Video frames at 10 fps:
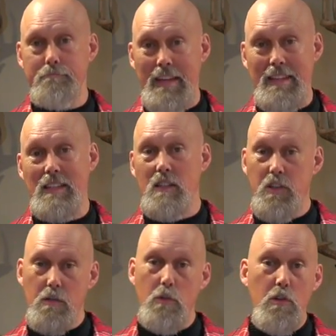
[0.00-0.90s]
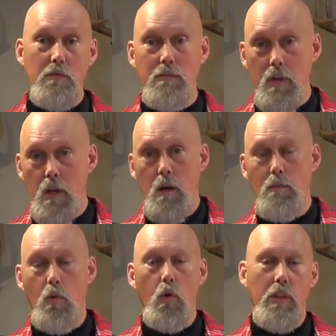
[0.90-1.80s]
I think the deer move
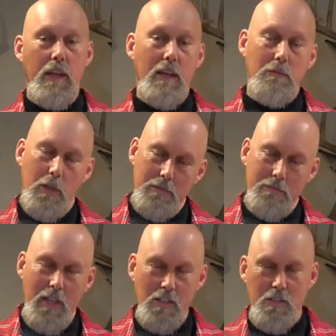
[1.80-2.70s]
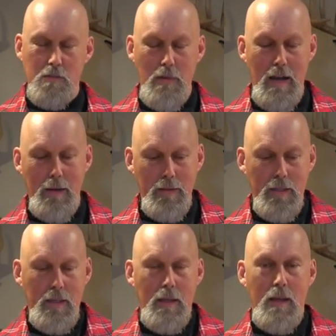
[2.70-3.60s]
more then, but that's just my
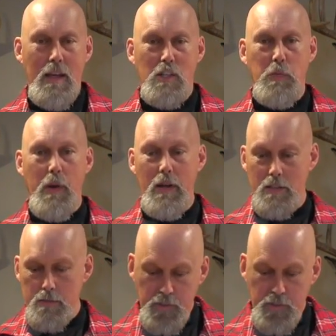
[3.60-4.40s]
experience.